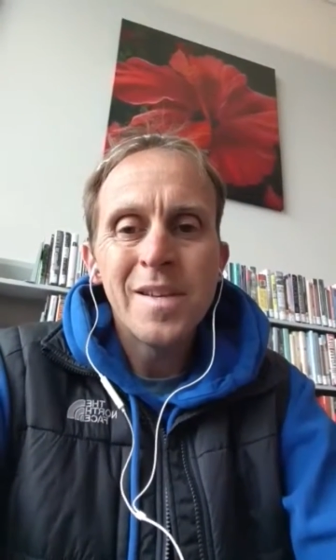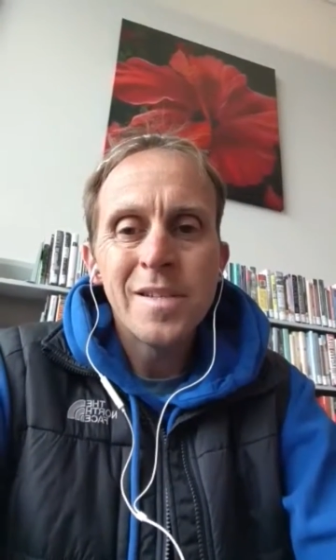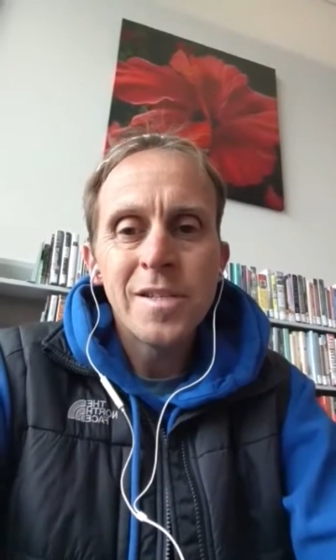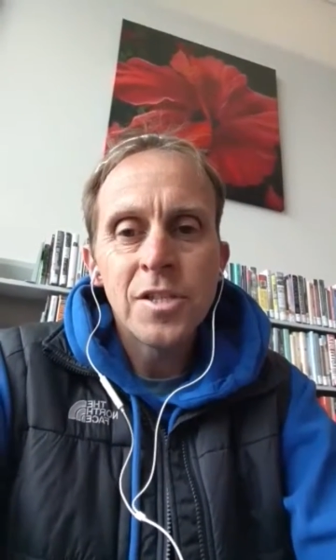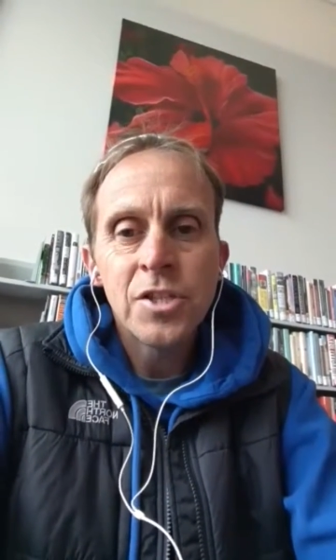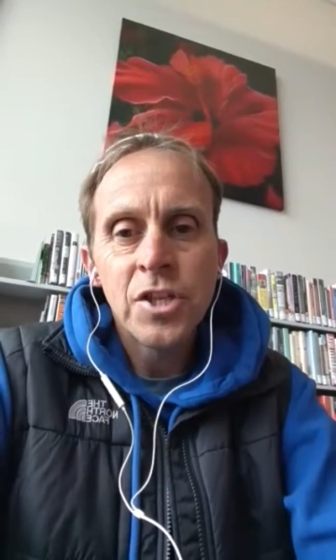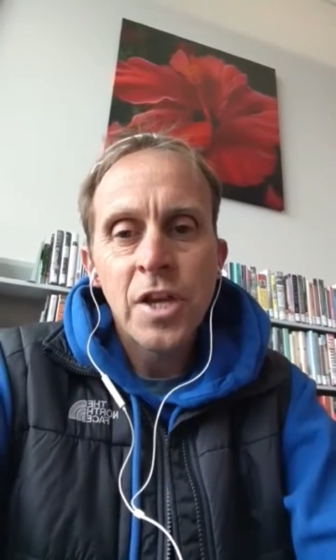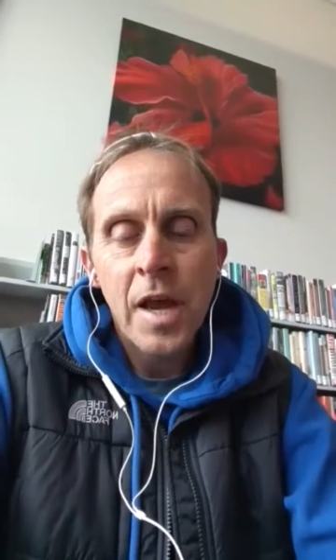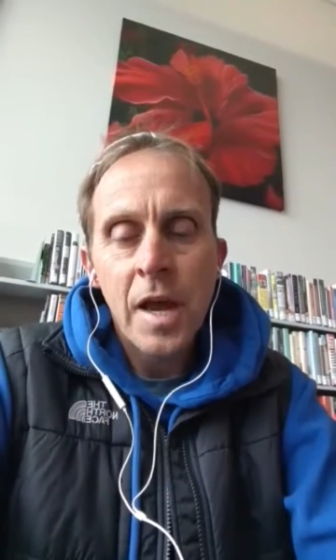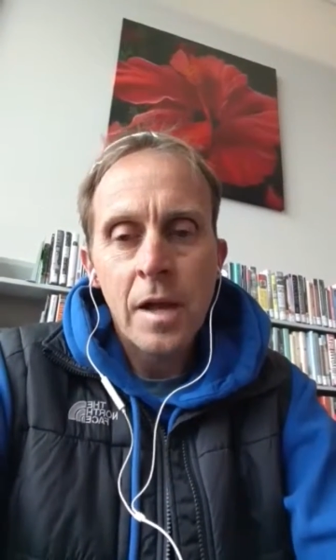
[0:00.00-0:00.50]

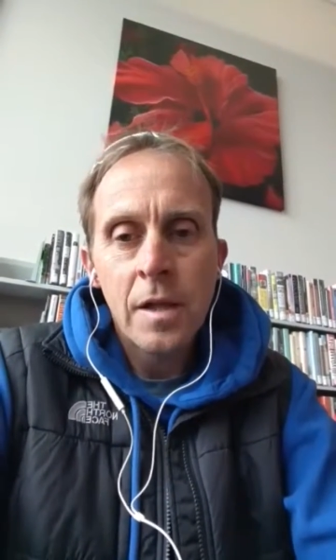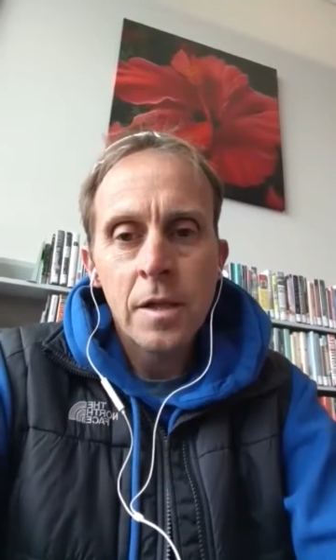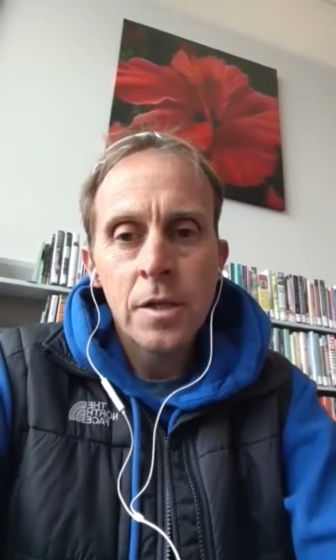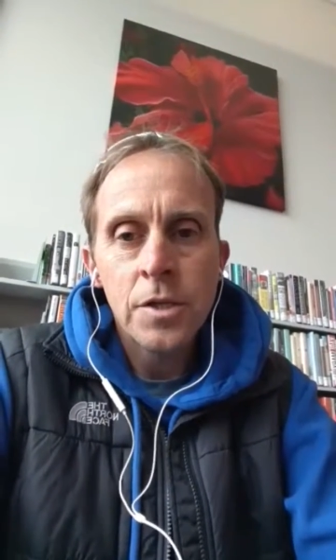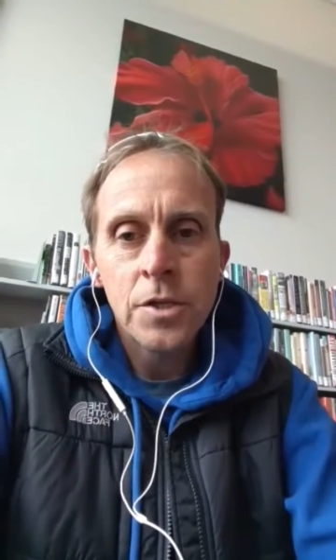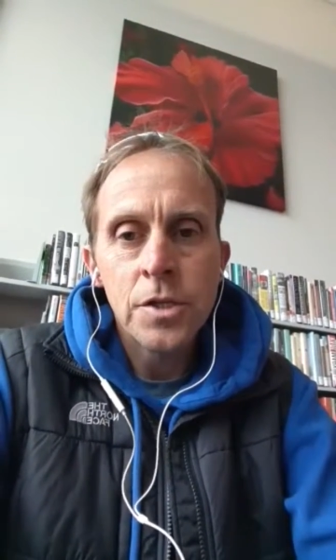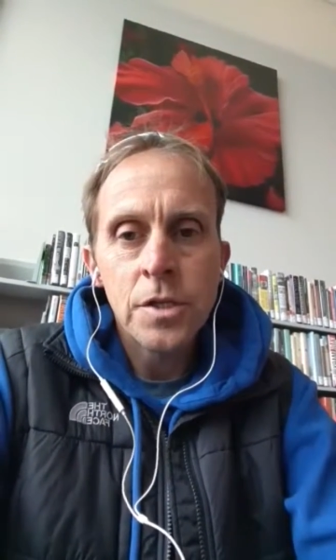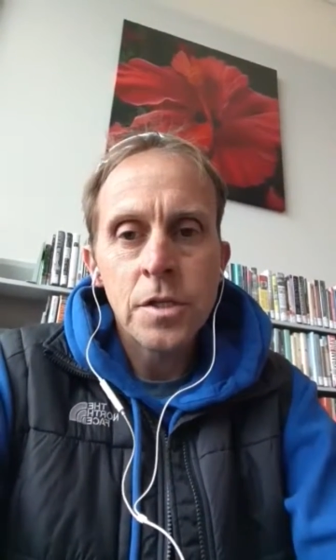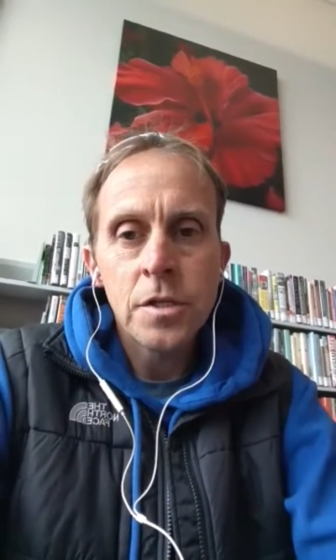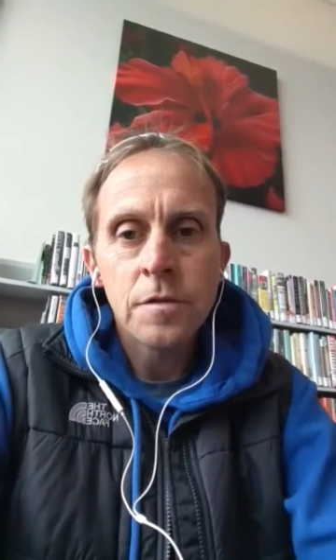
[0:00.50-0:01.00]

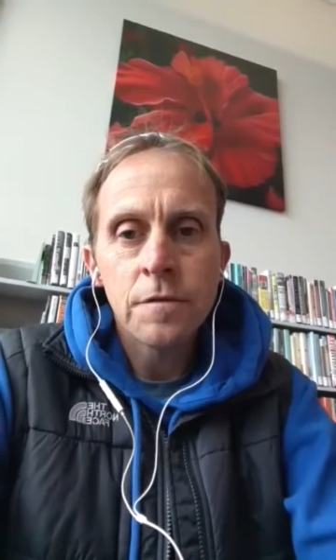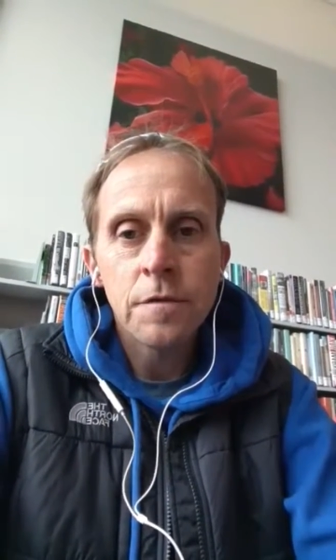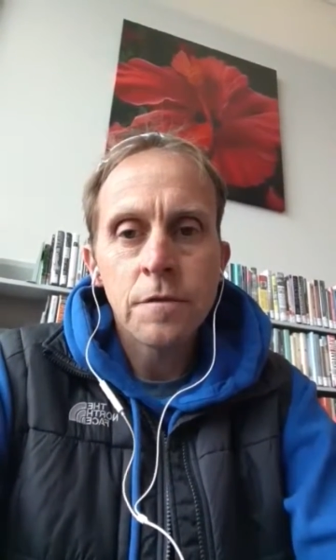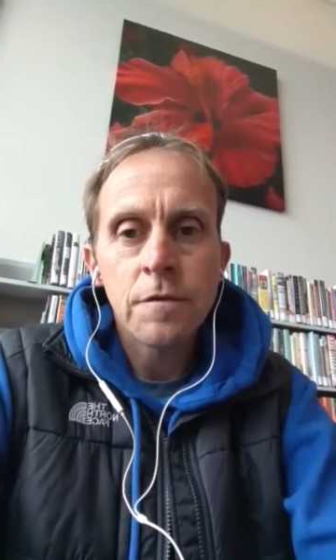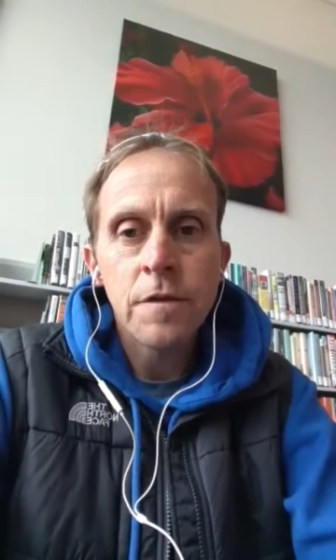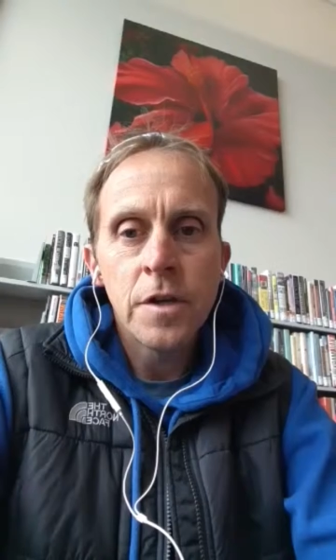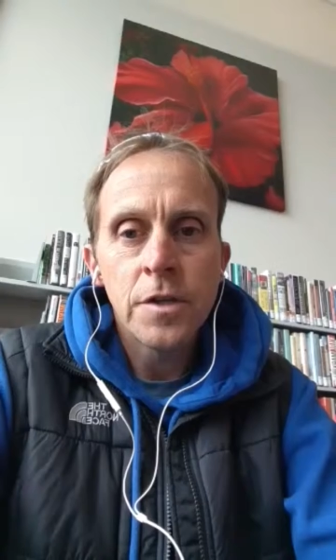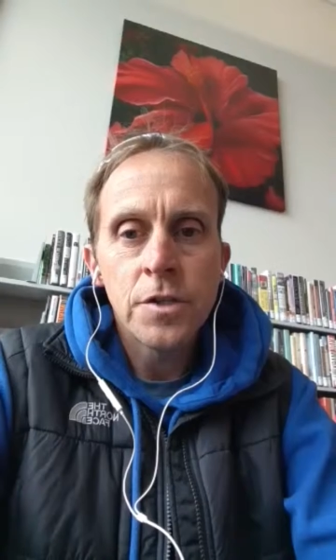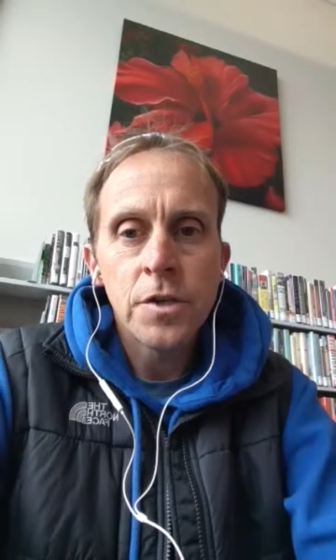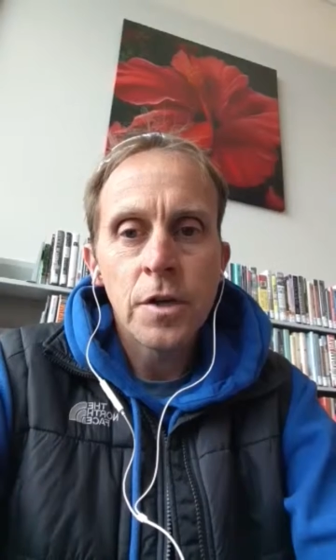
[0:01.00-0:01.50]
challenges for
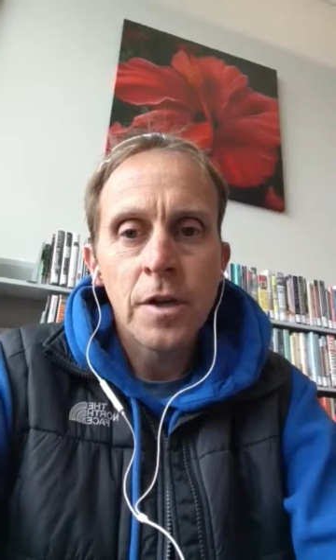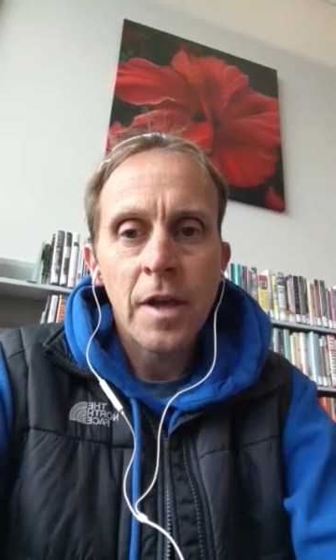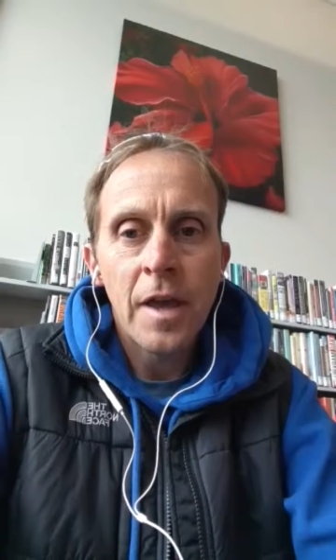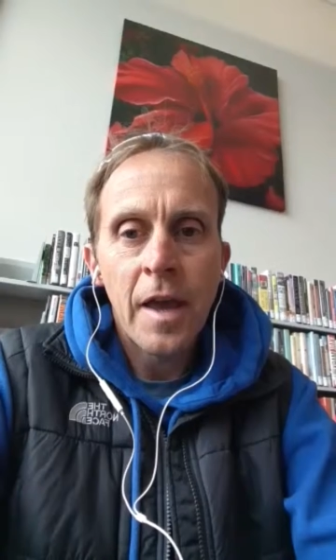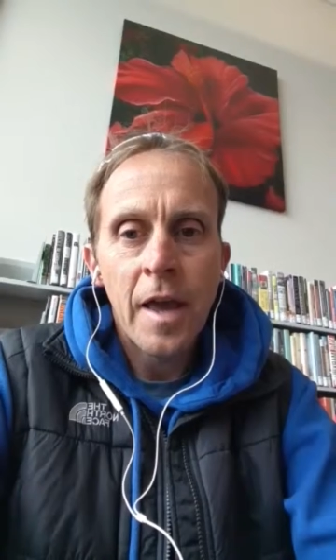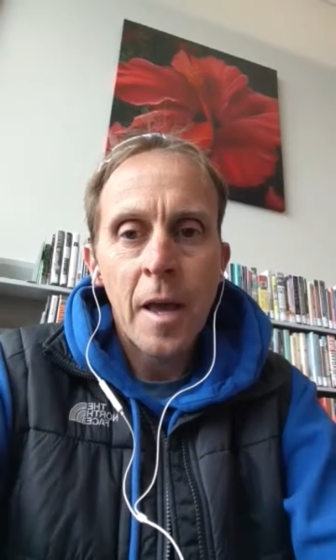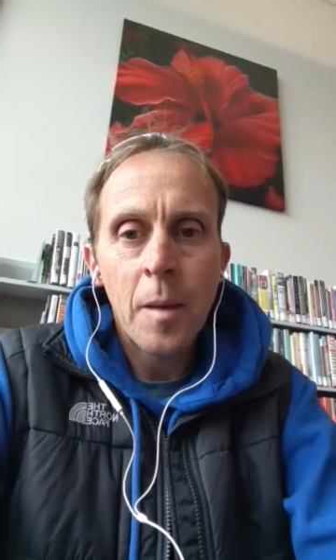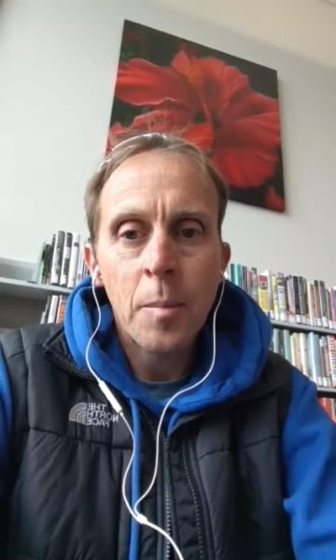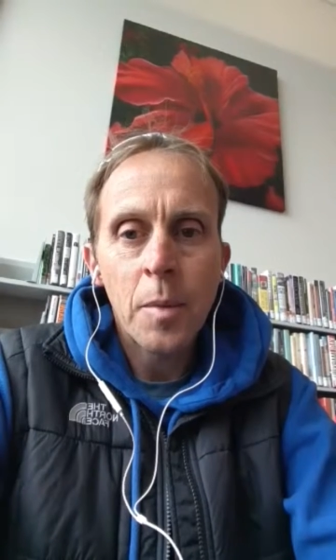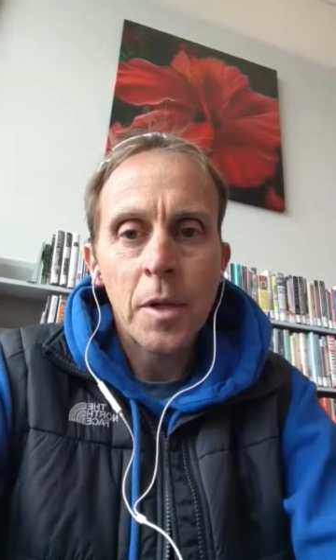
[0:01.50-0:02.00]
venture
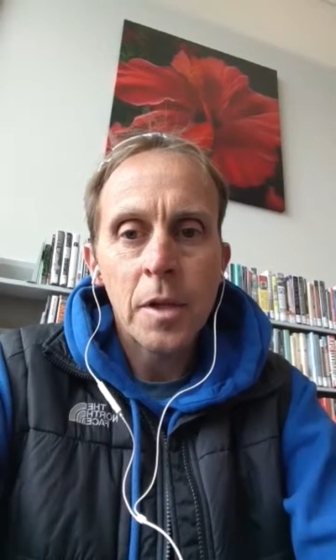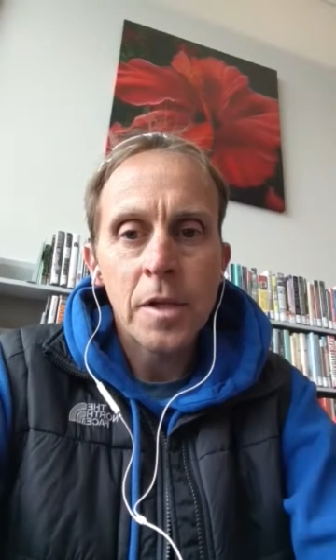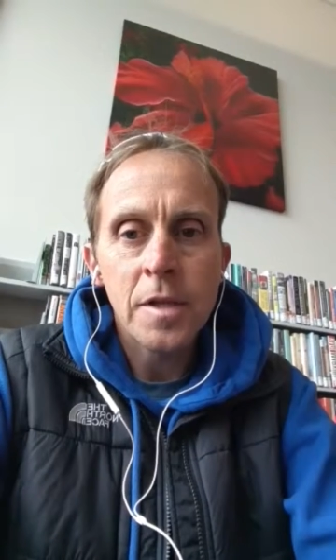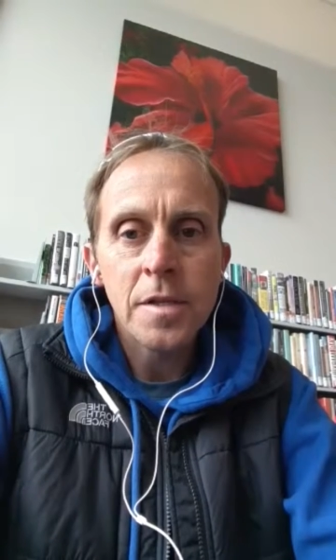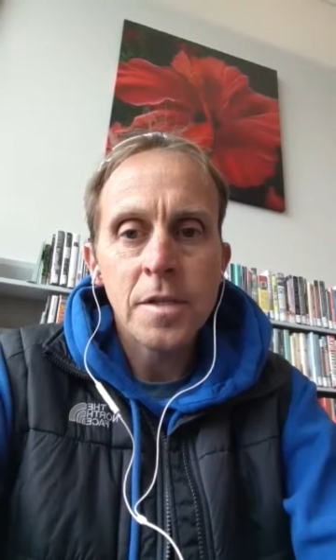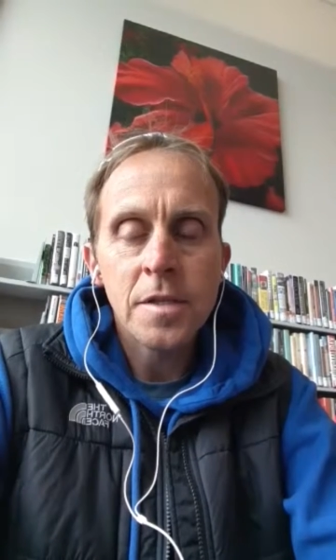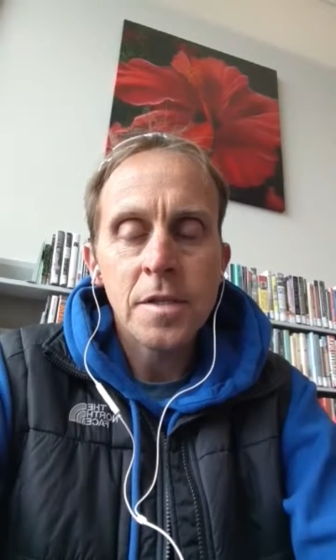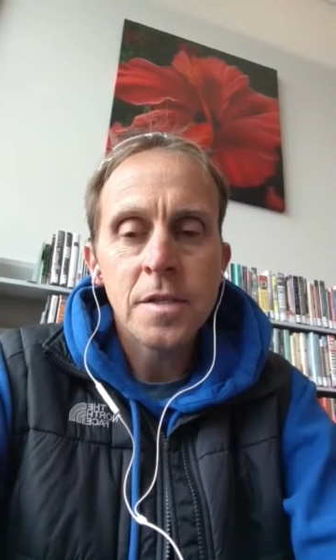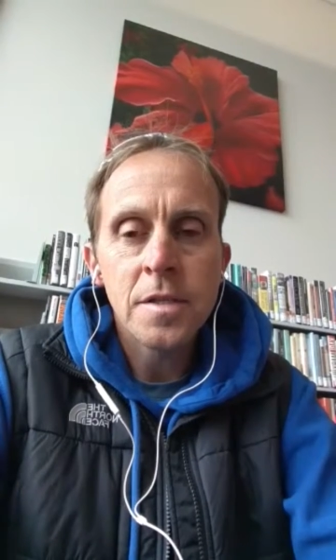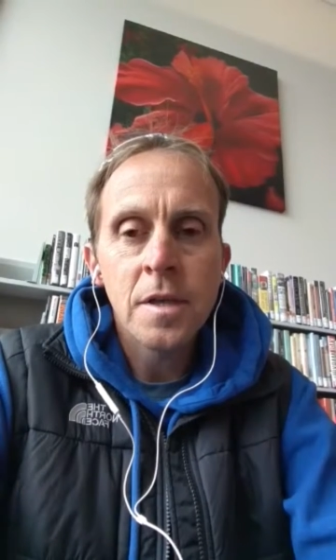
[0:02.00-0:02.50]

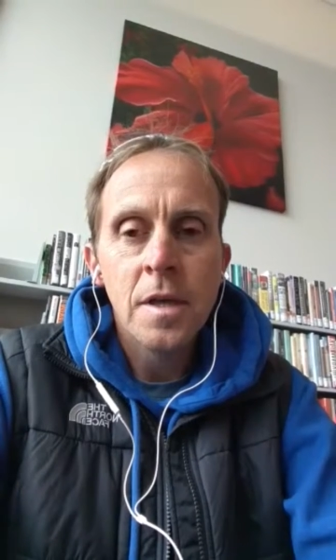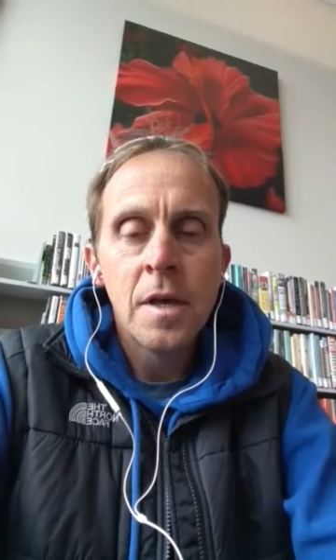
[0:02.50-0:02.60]
capitalists